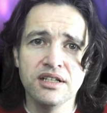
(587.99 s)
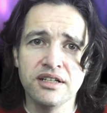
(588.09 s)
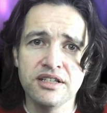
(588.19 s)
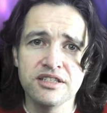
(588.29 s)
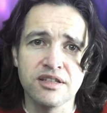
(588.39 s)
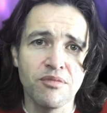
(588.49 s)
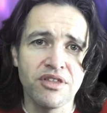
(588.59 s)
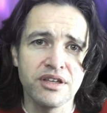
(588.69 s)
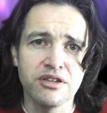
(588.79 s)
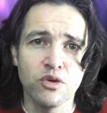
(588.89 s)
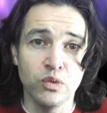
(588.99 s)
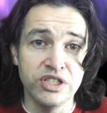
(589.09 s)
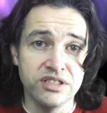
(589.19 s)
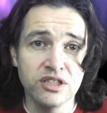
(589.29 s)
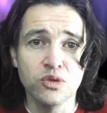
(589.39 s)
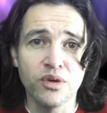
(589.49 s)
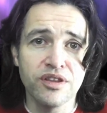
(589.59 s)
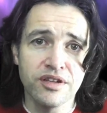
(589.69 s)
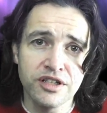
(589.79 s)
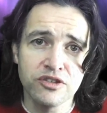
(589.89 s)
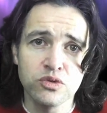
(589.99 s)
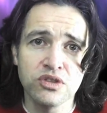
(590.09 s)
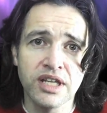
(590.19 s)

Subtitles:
and it's something that we deal with in our own